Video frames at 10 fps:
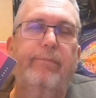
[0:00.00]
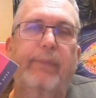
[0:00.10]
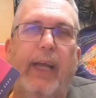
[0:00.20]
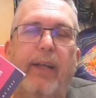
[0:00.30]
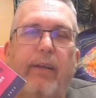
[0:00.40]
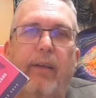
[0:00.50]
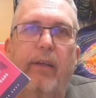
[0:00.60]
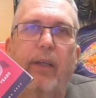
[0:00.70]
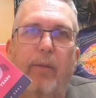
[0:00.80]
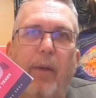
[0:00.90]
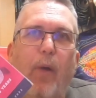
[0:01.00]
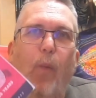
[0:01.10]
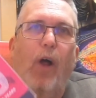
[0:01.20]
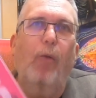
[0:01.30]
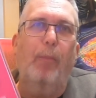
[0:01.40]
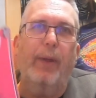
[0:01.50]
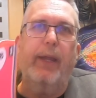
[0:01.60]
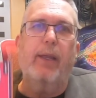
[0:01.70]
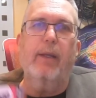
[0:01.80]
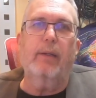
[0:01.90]
then you may well
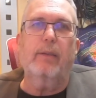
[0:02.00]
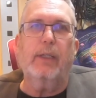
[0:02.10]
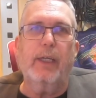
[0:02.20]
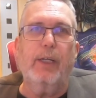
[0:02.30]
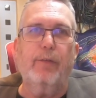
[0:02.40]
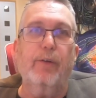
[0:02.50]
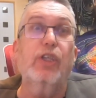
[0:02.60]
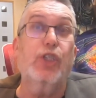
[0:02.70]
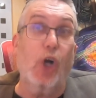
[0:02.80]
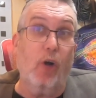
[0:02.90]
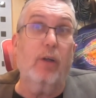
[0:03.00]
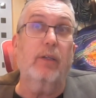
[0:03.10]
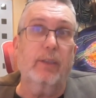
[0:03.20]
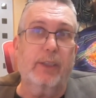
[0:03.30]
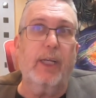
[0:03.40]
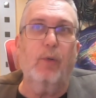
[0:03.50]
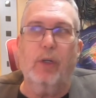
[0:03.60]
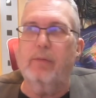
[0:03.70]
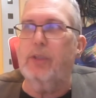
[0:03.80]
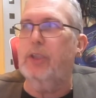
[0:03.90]
be in for a shock seeing
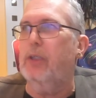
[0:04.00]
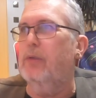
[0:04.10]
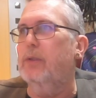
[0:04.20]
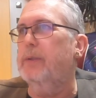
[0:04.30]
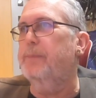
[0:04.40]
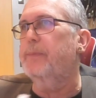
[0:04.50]
one of his shows.